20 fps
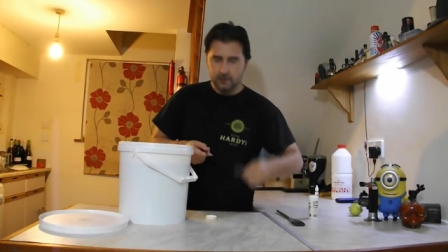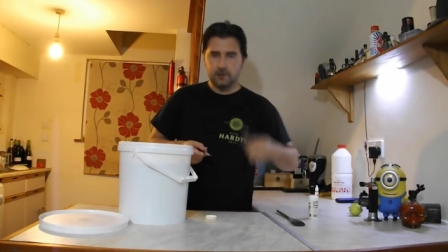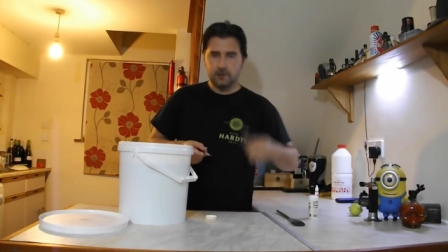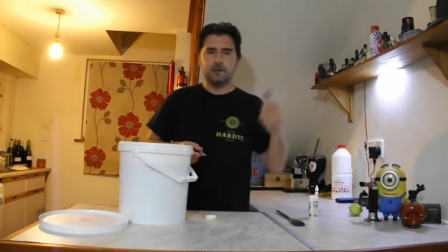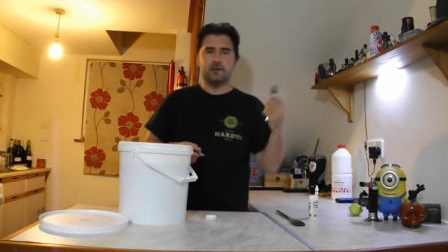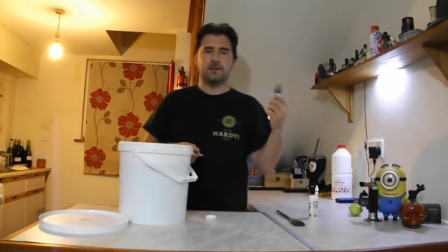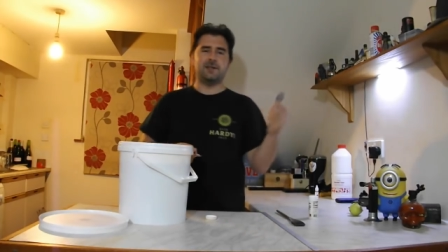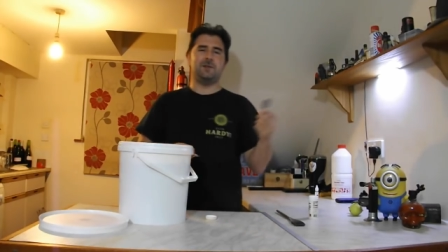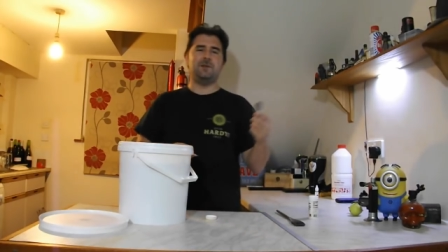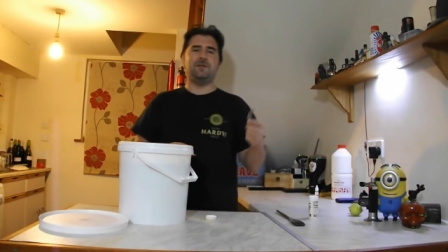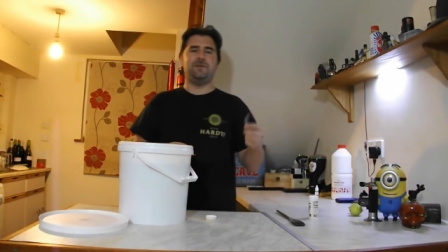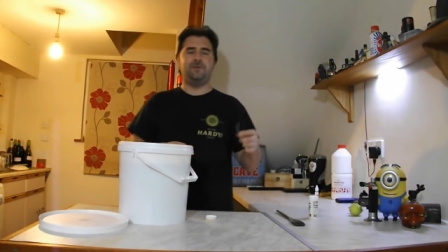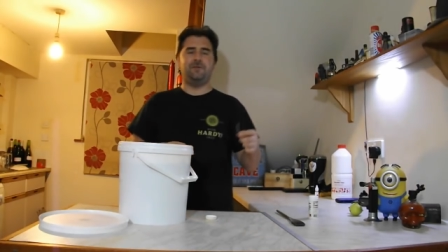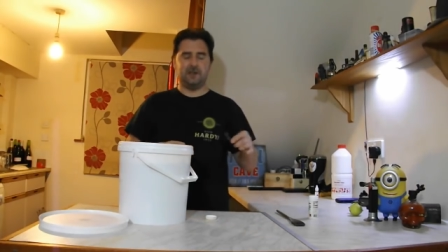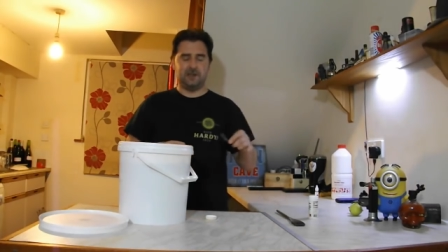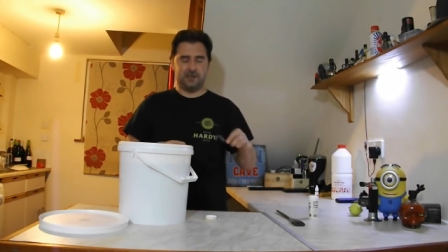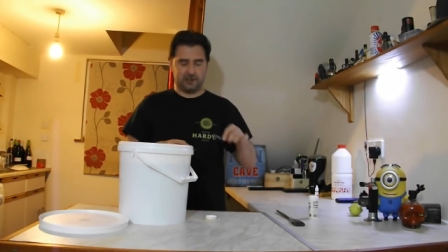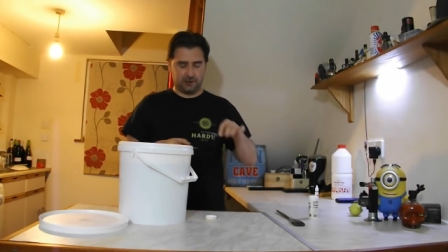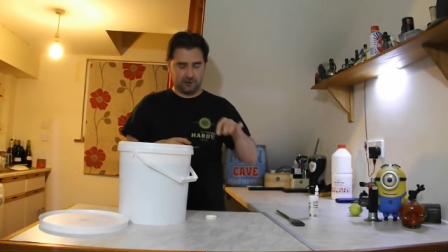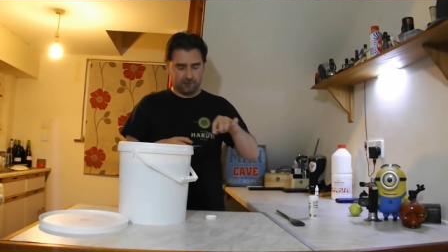So I
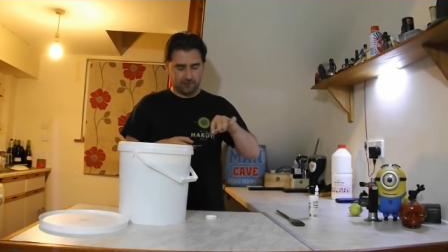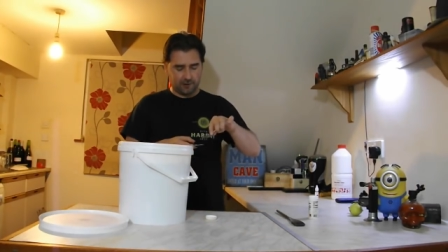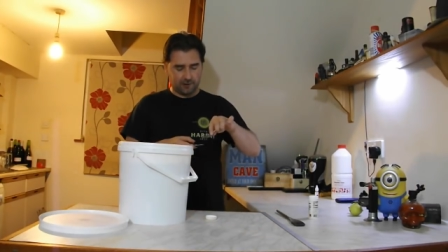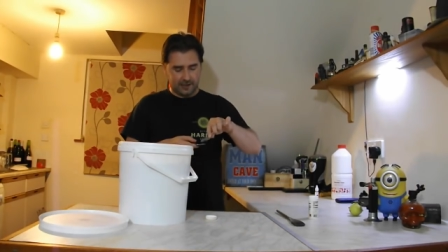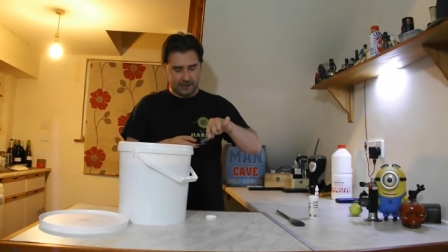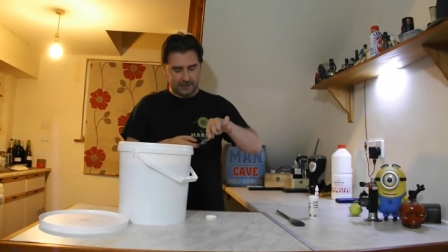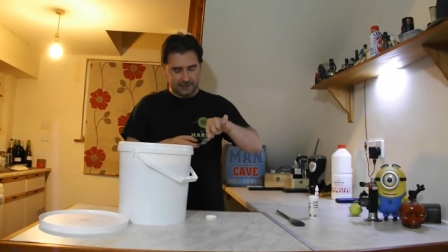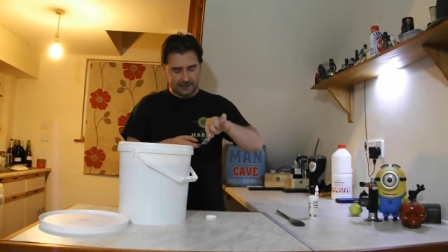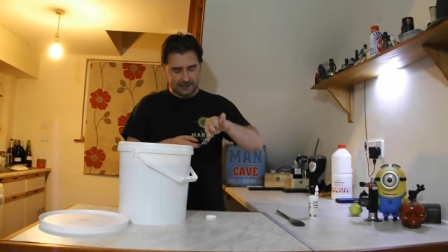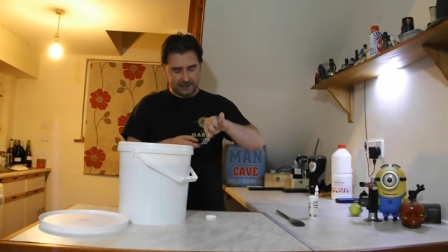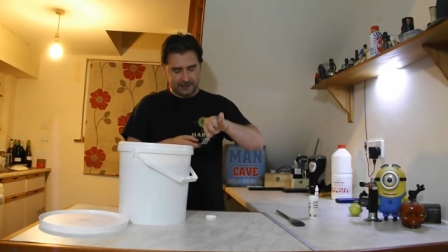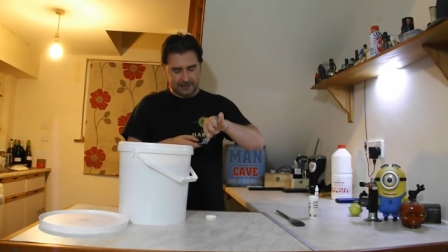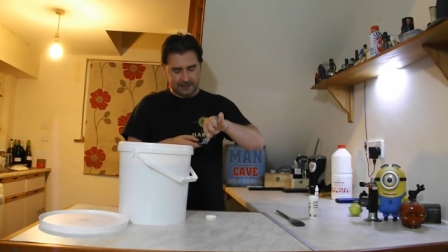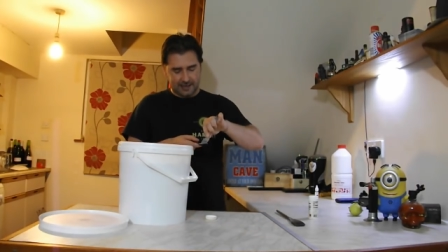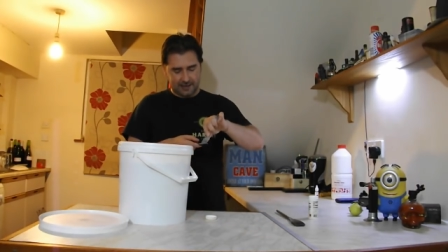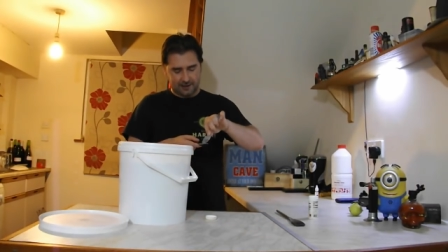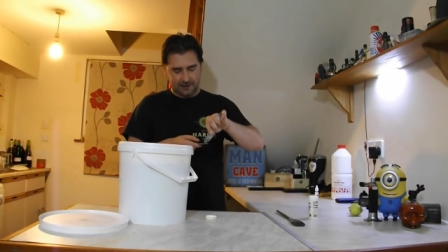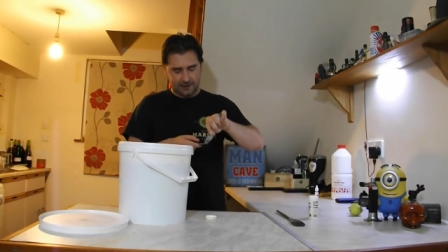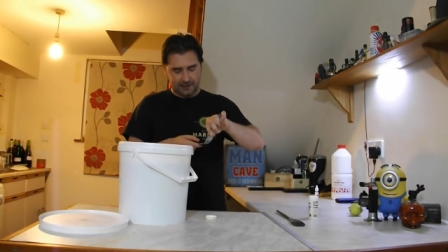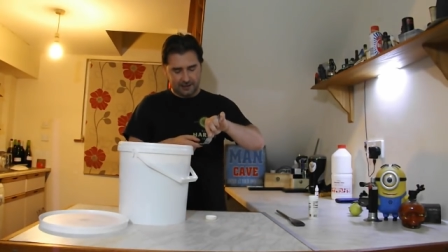finished grinding it
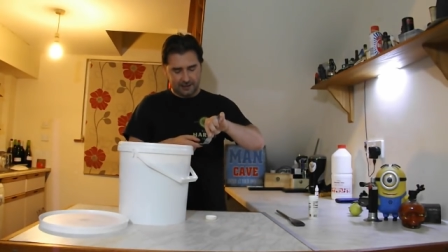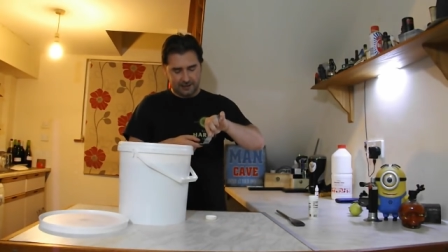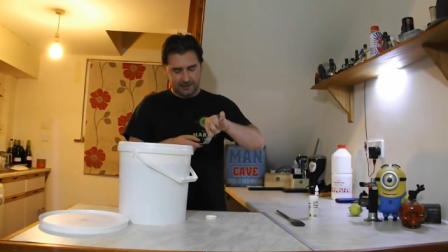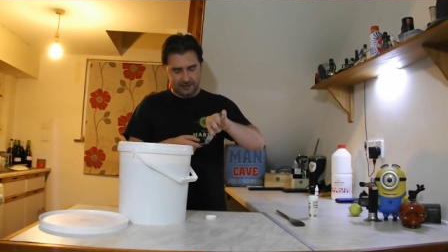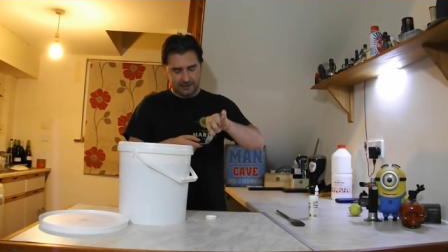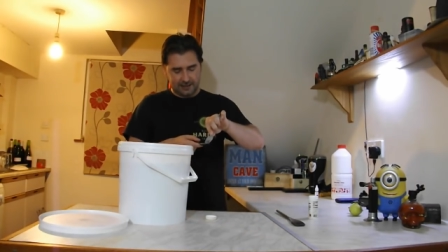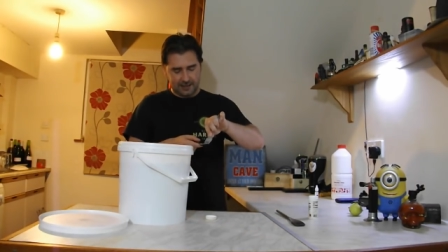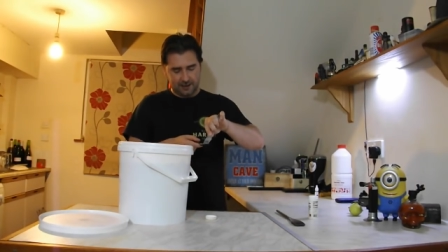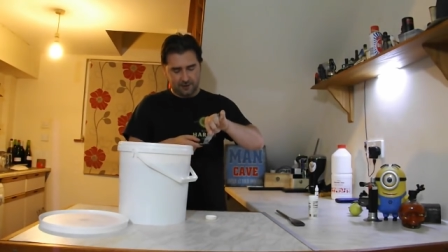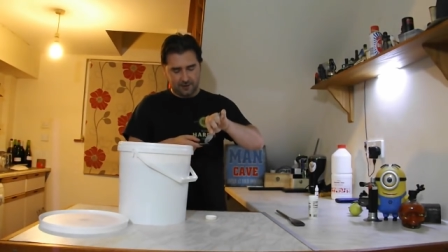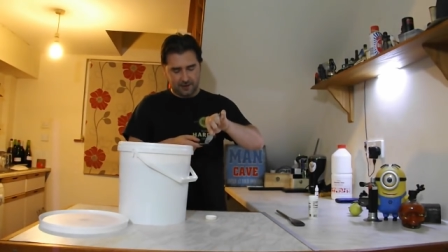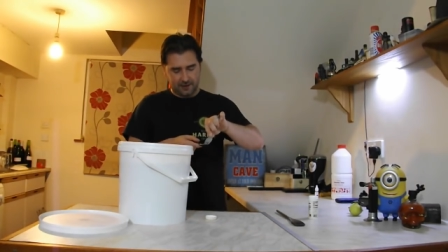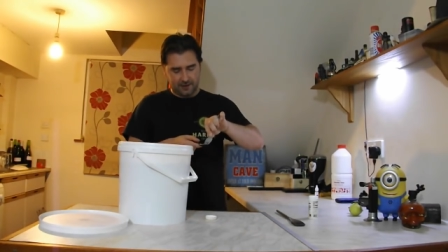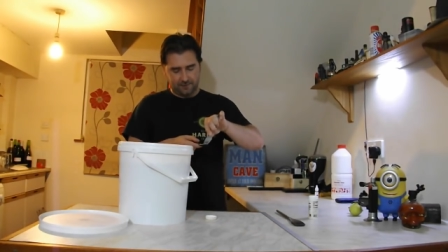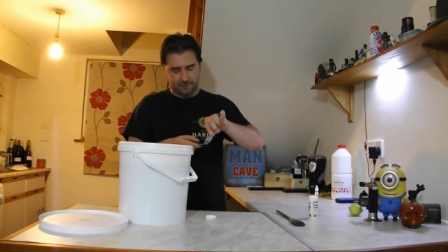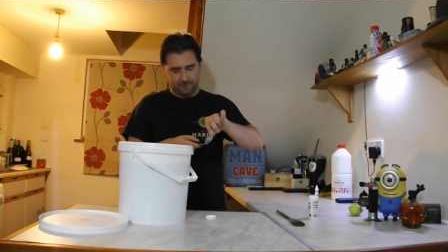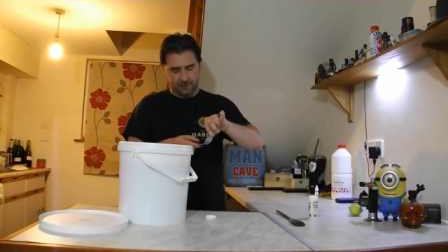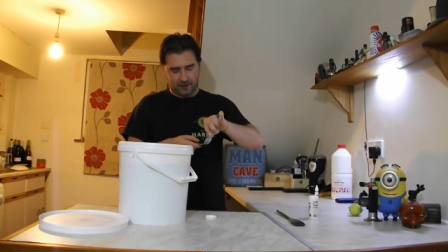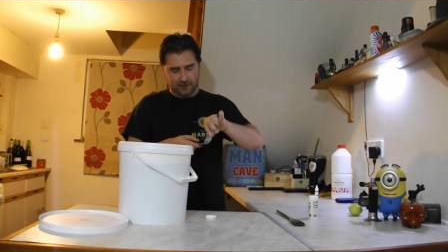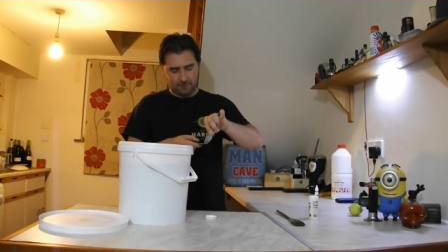down and it is now a
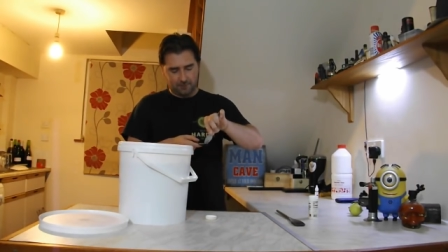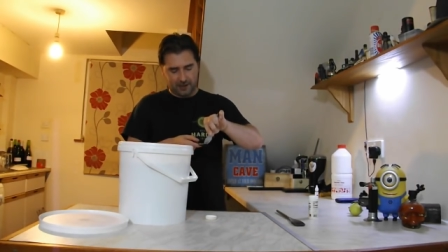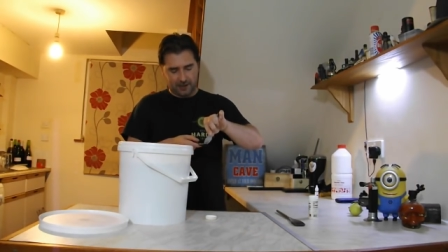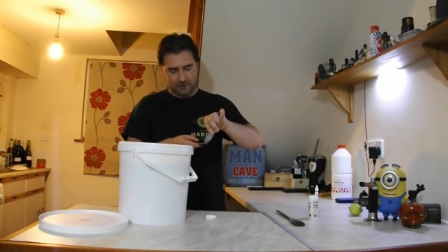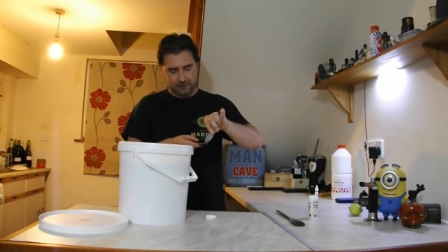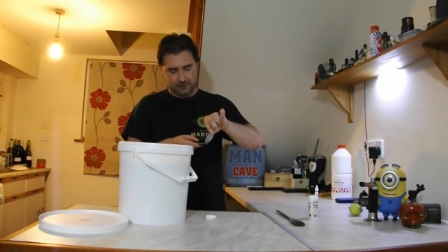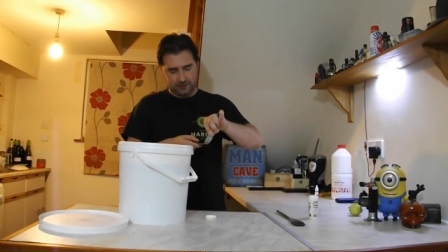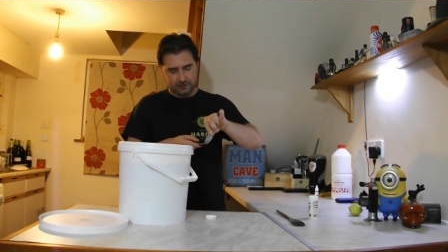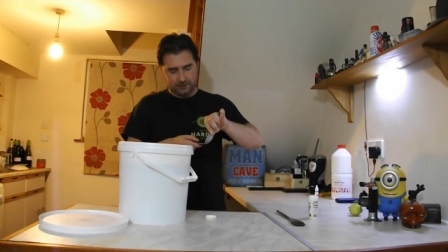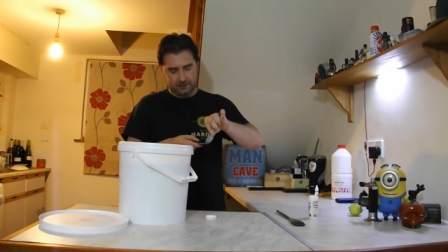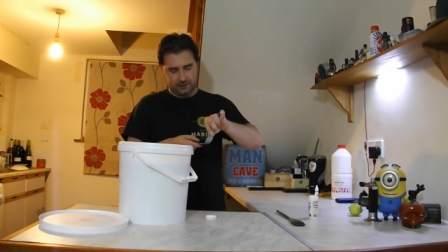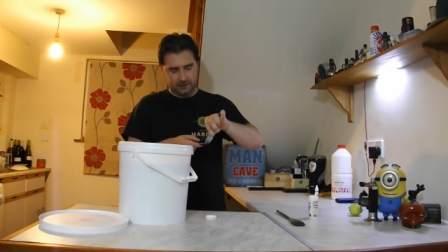fine powder.